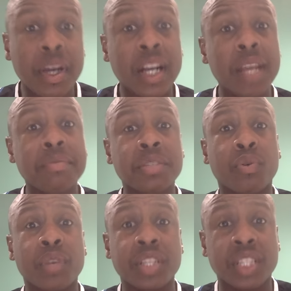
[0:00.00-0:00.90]
Clips the
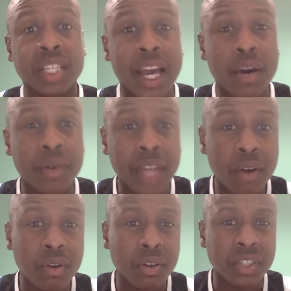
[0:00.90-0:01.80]
ball into Gale.
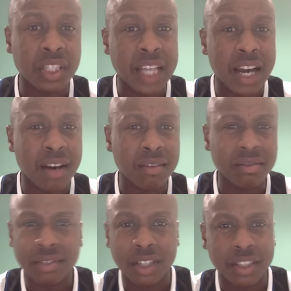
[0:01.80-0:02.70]
Gale knocks it
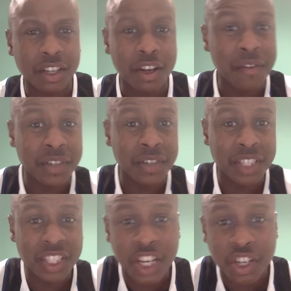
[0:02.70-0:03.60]
down. I don't know if it's
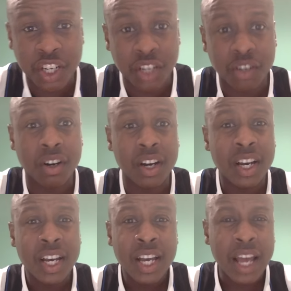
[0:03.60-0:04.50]
intentionally or not.
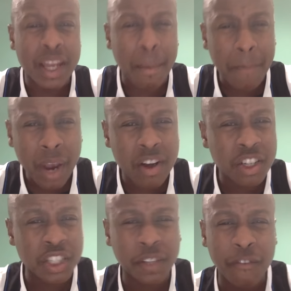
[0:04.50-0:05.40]
And then Parrish
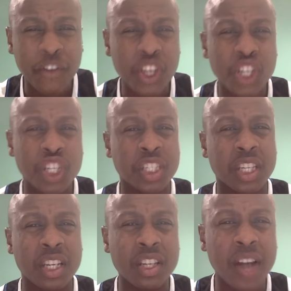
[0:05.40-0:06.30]
just finishes
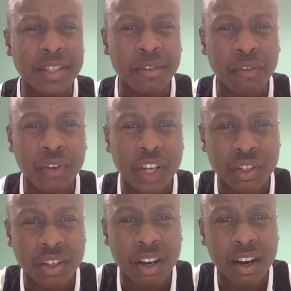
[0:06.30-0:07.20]
it nice and flush
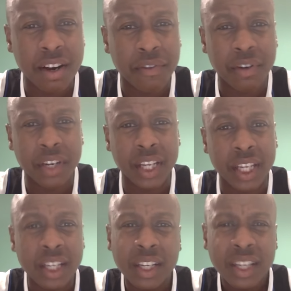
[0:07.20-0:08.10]
on the half
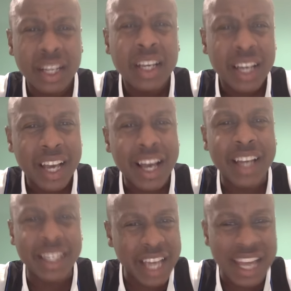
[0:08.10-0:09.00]
volley.
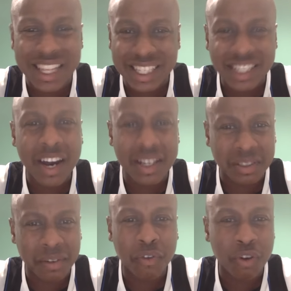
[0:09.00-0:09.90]
And yeah, this guy's
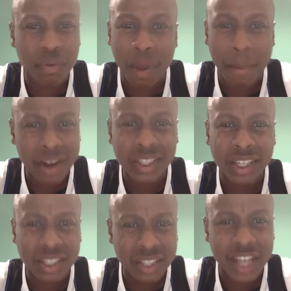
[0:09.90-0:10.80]
in form, man. Perez
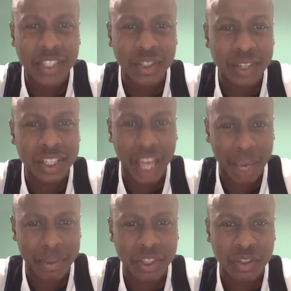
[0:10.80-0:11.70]
had a nice, solid
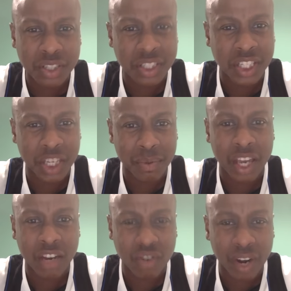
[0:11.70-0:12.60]
game. It's good to see him
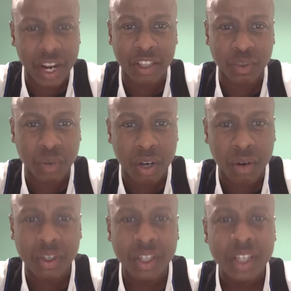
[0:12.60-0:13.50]
getting a run out as
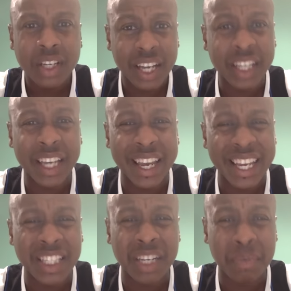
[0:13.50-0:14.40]
well. And again,
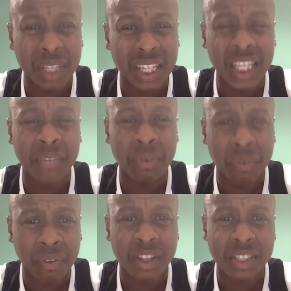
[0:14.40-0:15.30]
he's going to be lethal
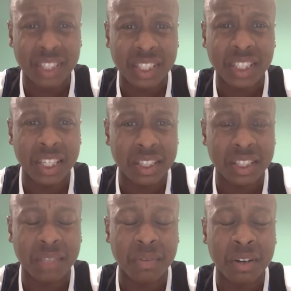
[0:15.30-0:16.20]
for us this season
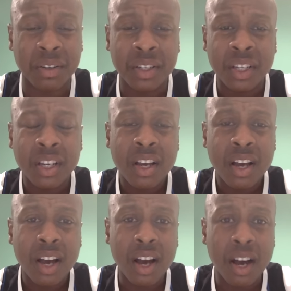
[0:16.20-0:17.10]
as well.
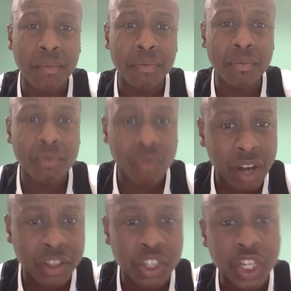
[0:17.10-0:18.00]

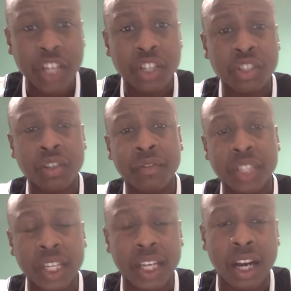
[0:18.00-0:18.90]
Rung the changes,
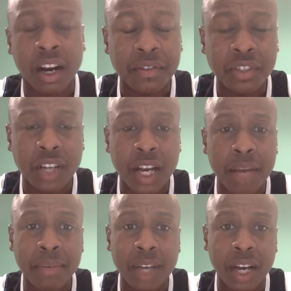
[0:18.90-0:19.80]
obviously, at
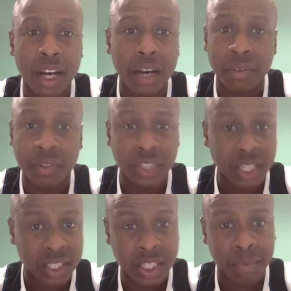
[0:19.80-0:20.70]
half-time. Obviously,
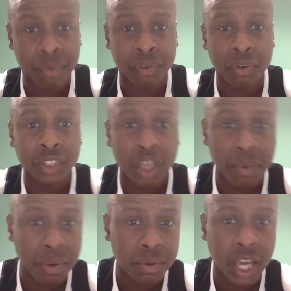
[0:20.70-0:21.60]
as I said before,
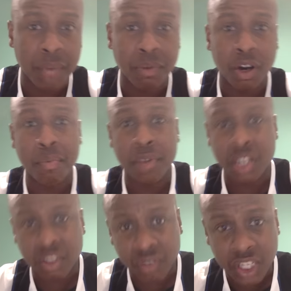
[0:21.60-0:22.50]
Dummett came on,
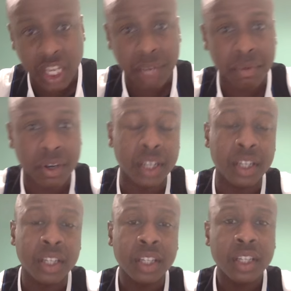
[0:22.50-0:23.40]
Mitrovic came
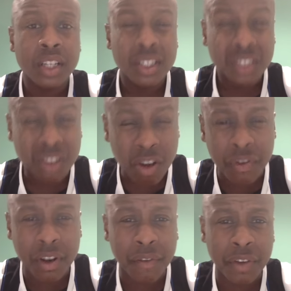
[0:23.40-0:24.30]
on.
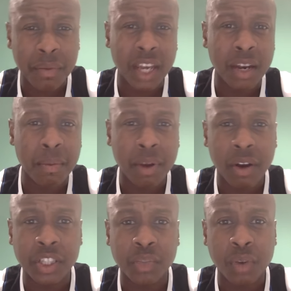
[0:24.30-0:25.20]
Toven, I think, made an
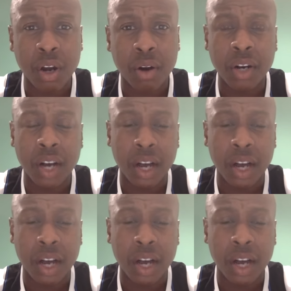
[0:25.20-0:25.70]
appearance as well.